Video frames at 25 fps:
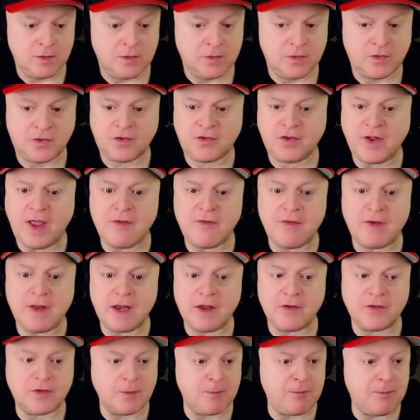7
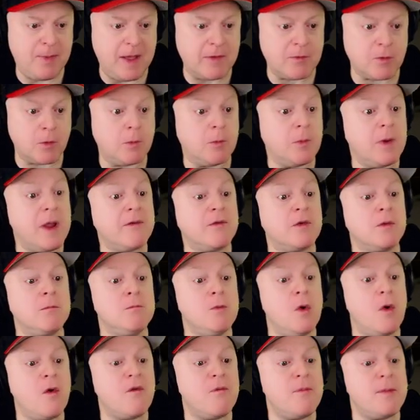is a bedroom. We have a
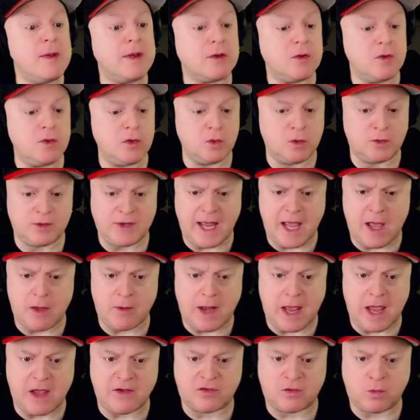movement cooldown
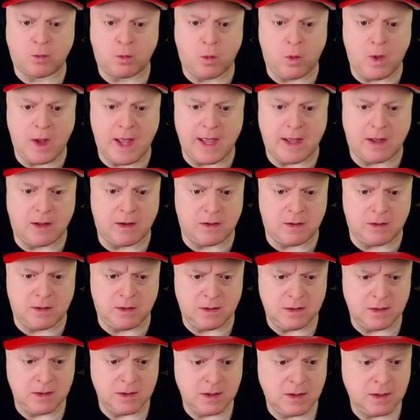as well.
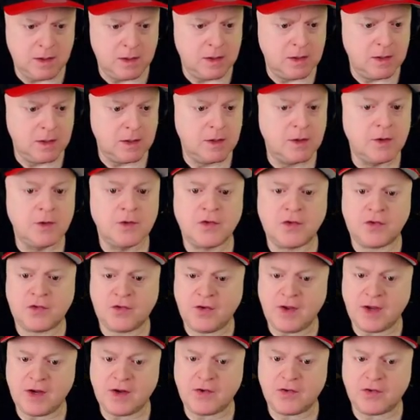
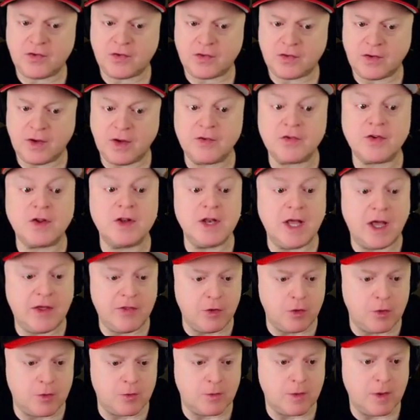6 is
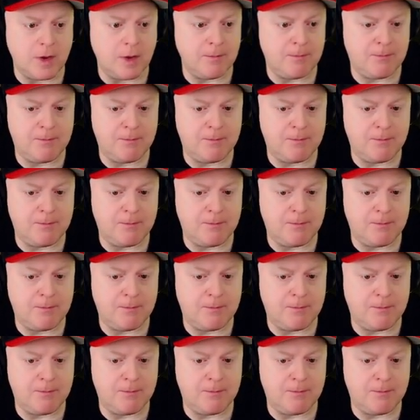another